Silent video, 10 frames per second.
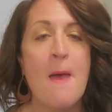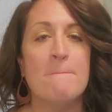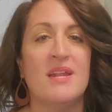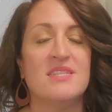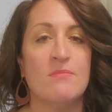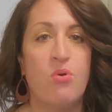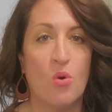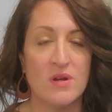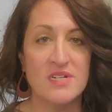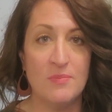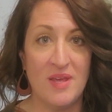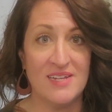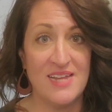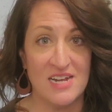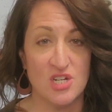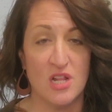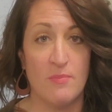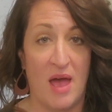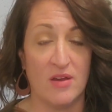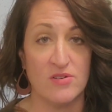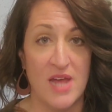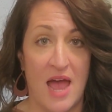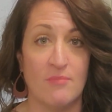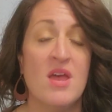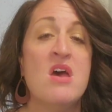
but it's important to be intentional about your time.